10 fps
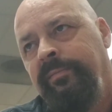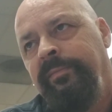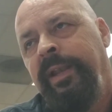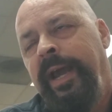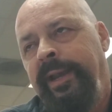
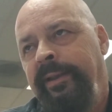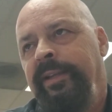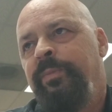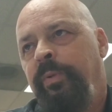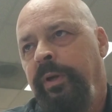
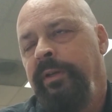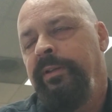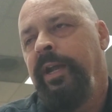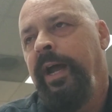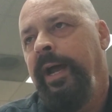90s
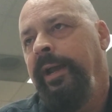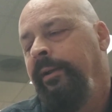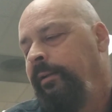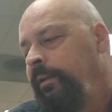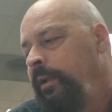Priest guy.
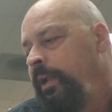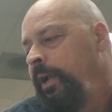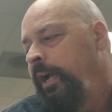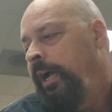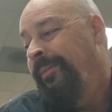
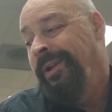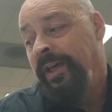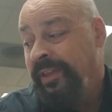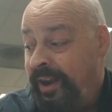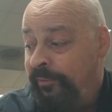
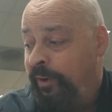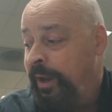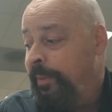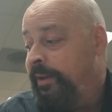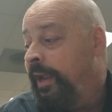Nothing off
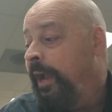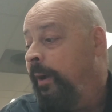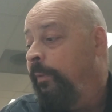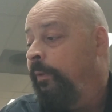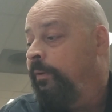Ram It
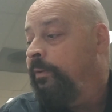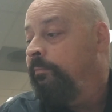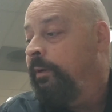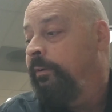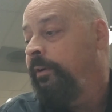Down, though there's some
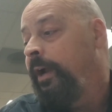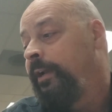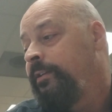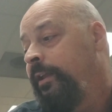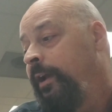good
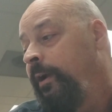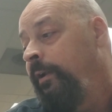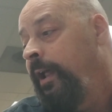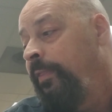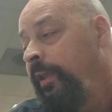tracks there.
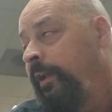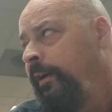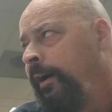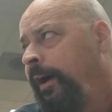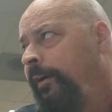Nothing
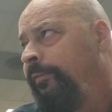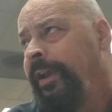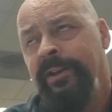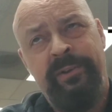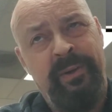off
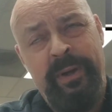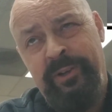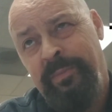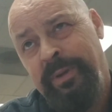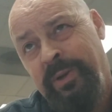Angel of
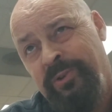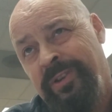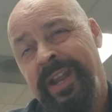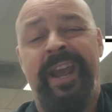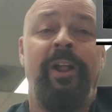
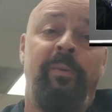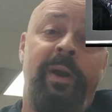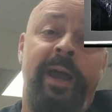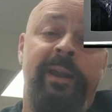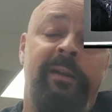Retribution. Hell
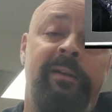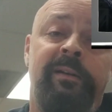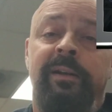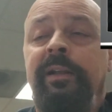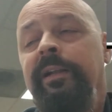Rider,
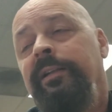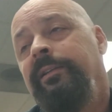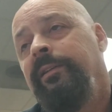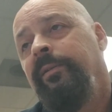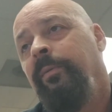
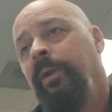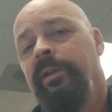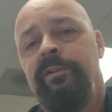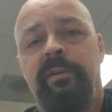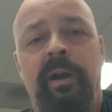really
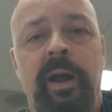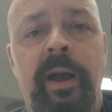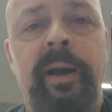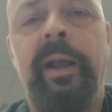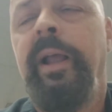strong.